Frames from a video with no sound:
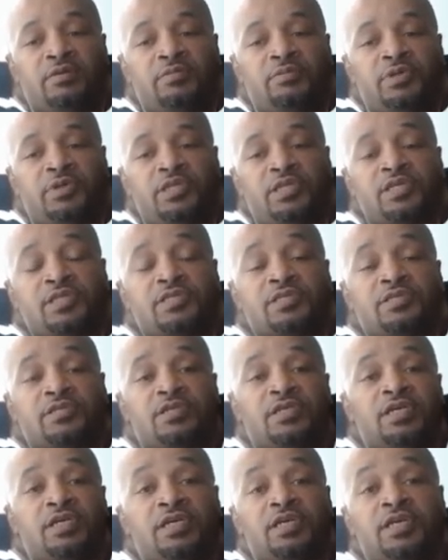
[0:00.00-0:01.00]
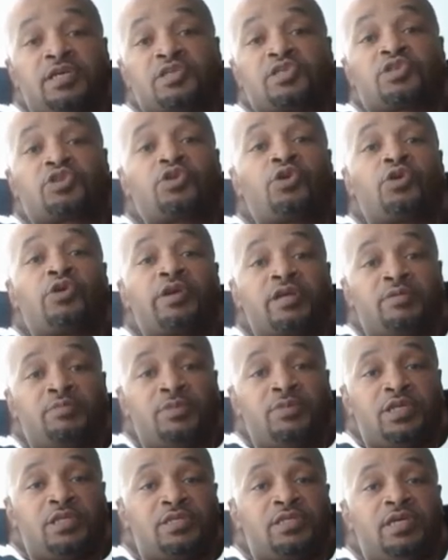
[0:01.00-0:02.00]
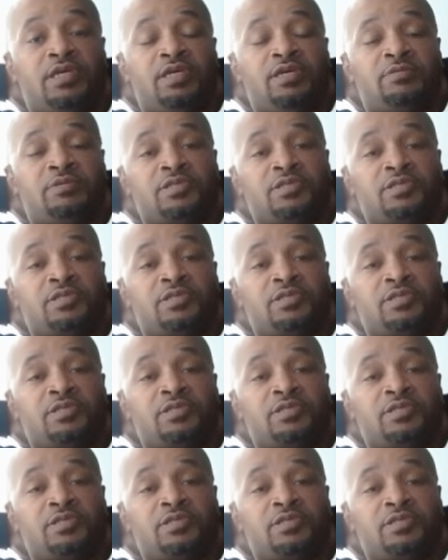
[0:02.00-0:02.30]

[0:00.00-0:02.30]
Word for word: But this is a historic mixtape.